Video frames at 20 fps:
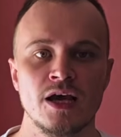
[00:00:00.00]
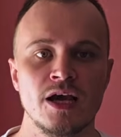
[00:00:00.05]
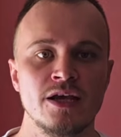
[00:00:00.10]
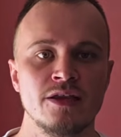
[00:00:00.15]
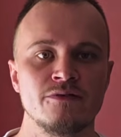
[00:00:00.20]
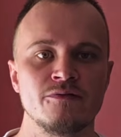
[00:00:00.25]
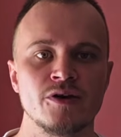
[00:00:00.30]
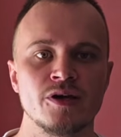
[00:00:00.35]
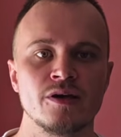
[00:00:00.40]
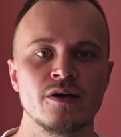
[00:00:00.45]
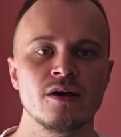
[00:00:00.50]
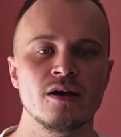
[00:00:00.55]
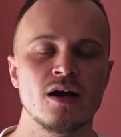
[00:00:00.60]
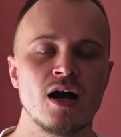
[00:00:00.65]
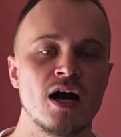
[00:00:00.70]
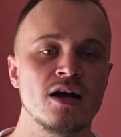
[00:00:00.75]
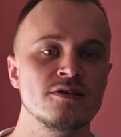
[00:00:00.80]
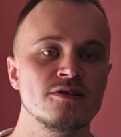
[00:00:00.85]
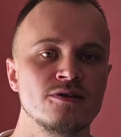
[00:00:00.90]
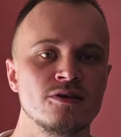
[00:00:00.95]
Anyway,
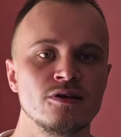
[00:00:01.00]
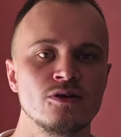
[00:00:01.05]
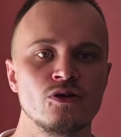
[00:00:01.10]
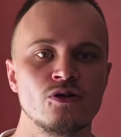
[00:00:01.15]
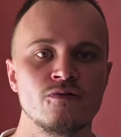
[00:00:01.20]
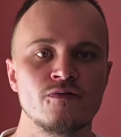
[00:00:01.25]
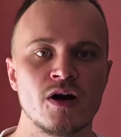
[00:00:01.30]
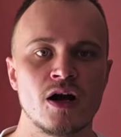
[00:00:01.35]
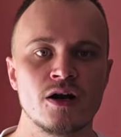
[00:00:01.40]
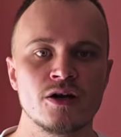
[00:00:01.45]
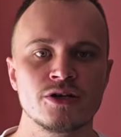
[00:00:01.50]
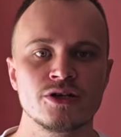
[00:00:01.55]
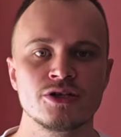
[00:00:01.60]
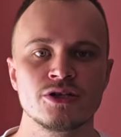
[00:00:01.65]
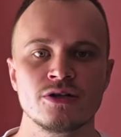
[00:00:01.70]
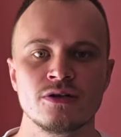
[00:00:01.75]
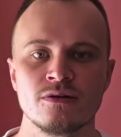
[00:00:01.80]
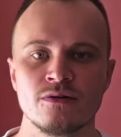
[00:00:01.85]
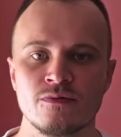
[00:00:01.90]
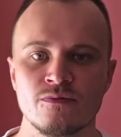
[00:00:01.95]
I still love
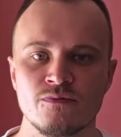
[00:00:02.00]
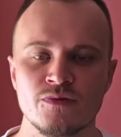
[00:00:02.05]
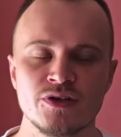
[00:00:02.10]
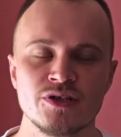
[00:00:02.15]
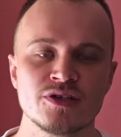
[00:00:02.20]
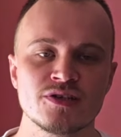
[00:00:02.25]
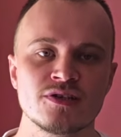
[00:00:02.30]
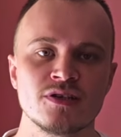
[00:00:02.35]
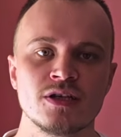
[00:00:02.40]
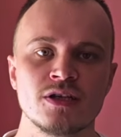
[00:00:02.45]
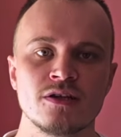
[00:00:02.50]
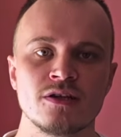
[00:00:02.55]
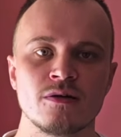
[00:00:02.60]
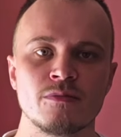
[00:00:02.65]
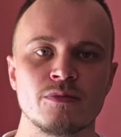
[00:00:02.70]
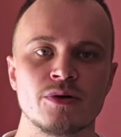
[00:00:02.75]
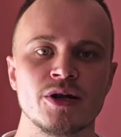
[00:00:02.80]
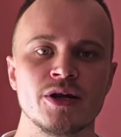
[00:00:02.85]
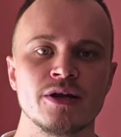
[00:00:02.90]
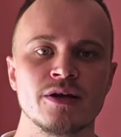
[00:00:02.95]
Arch, we just needed a
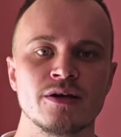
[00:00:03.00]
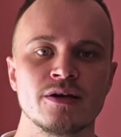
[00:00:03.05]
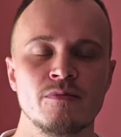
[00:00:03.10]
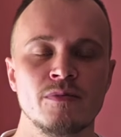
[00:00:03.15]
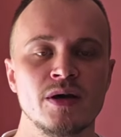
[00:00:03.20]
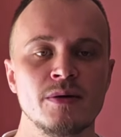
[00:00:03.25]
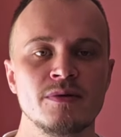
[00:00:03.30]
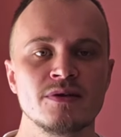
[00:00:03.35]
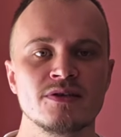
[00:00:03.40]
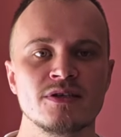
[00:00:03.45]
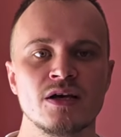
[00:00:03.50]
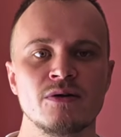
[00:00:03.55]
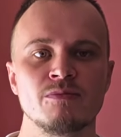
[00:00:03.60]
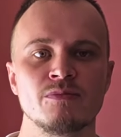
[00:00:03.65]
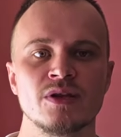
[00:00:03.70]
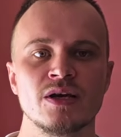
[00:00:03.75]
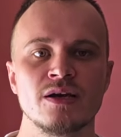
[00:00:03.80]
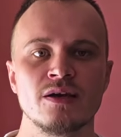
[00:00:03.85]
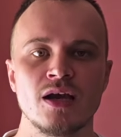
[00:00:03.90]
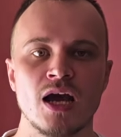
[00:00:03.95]
break. Maybe
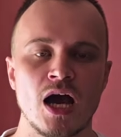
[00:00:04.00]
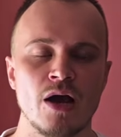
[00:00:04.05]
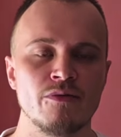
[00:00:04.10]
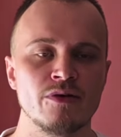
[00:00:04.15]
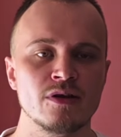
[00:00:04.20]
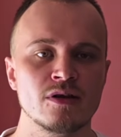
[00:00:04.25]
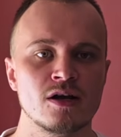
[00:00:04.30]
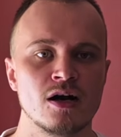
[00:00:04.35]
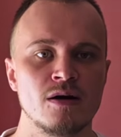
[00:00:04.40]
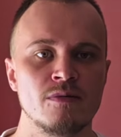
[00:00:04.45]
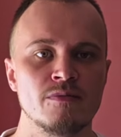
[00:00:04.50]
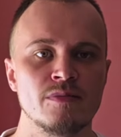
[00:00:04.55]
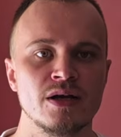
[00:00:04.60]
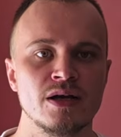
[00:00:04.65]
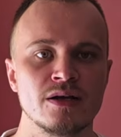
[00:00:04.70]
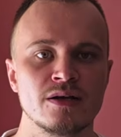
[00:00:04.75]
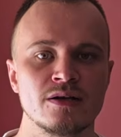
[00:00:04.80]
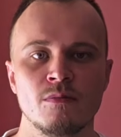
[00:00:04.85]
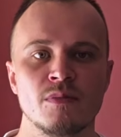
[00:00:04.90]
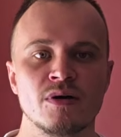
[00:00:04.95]
someday I will come
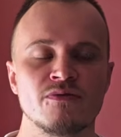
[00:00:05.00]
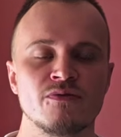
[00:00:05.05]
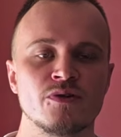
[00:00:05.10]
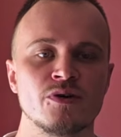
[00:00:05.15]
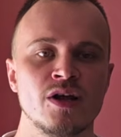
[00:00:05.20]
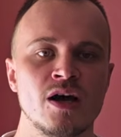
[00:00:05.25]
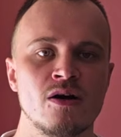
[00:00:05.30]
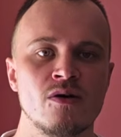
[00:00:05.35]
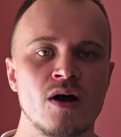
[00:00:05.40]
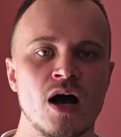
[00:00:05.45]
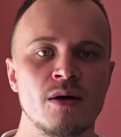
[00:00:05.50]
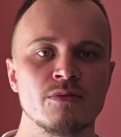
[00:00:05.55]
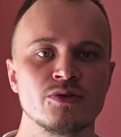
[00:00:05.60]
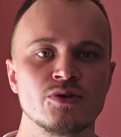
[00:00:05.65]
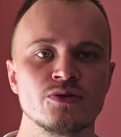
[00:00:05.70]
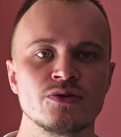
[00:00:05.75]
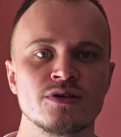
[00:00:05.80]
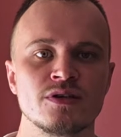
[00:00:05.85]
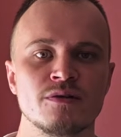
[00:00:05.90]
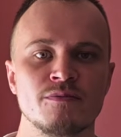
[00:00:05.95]
back, but for now I'm
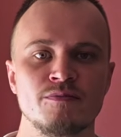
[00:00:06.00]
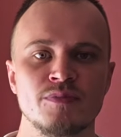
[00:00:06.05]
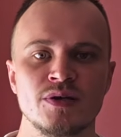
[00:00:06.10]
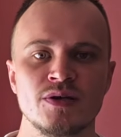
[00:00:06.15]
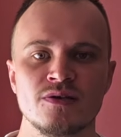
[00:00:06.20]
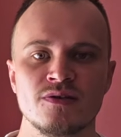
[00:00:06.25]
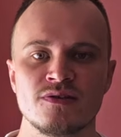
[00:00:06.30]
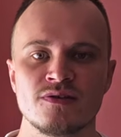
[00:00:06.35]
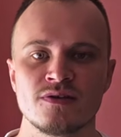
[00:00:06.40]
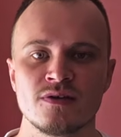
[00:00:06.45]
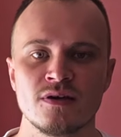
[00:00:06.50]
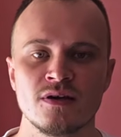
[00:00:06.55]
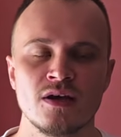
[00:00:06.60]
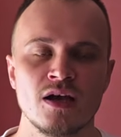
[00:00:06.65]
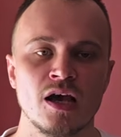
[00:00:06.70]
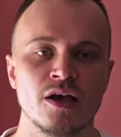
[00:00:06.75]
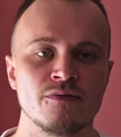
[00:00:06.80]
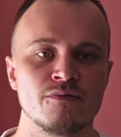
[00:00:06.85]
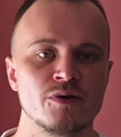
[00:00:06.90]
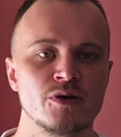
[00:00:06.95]
choosing peace
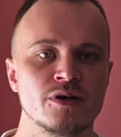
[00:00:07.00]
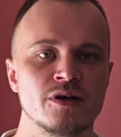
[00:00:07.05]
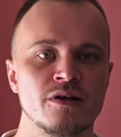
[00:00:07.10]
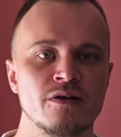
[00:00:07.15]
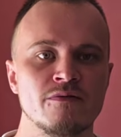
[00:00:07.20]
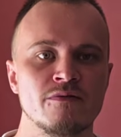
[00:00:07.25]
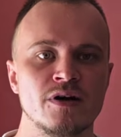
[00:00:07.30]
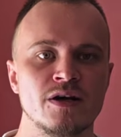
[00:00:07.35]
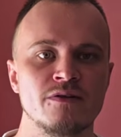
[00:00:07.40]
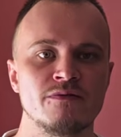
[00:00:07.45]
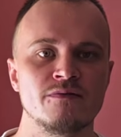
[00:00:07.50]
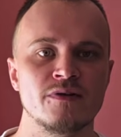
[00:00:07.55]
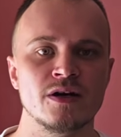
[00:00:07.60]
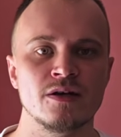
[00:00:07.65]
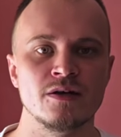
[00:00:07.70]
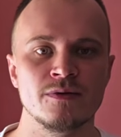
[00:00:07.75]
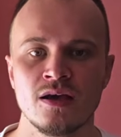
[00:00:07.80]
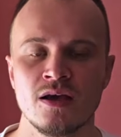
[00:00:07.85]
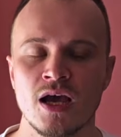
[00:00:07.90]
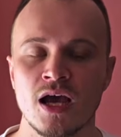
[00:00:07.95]
and working
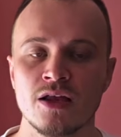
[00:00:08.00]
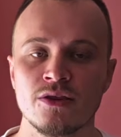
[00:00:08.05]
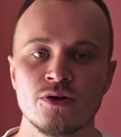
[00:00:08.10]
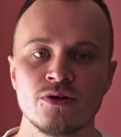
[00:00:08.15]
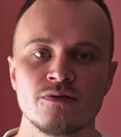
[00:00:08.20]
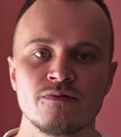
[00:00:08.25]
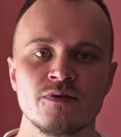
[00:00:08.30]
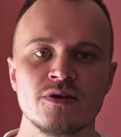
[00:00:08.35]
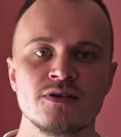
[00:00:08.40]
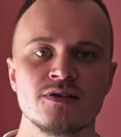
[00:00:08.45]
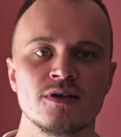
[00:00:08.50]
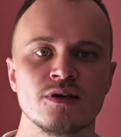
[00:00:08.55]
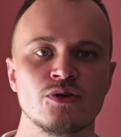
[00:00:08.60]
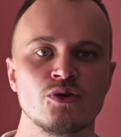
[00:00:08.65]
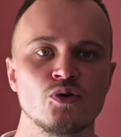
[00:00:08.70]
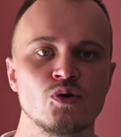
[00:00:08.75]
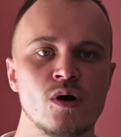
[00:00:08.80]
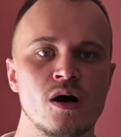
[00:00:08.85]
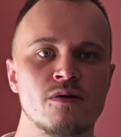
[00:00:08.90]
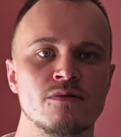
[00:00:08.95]
Wi-Fi, and not wasting
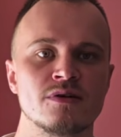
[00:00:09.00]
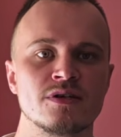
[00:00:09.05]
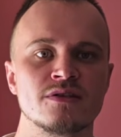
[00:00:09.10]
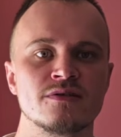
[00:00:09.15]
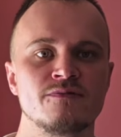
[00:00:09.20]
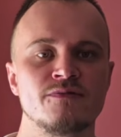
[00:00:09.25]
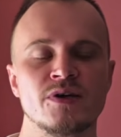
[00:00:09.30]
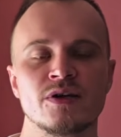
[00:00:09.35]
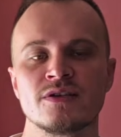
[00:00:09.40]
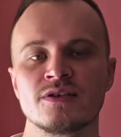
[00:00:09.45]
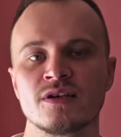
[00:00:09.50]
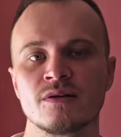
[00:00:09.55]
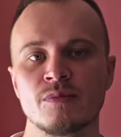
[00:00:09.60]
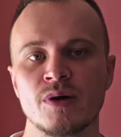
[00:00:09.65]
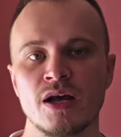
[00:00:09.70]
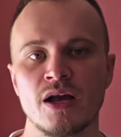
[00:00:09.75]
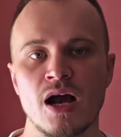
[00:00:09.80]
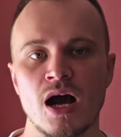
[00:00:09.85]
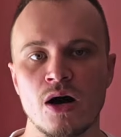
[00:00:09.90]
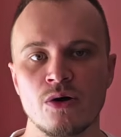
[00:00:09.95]
2 hours fixing
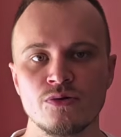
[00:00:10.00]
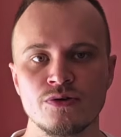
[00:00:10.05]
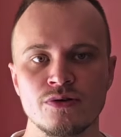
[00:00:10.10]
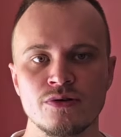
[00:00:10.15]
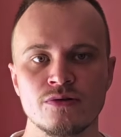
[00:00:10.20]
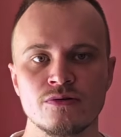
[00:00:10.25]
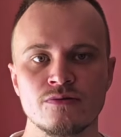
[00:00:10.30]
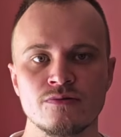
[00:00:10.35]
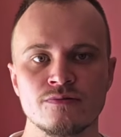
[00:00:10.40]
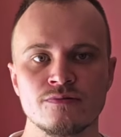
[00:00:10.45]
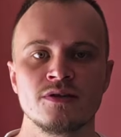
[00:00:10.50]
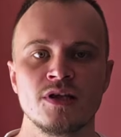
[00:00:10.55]
my audio.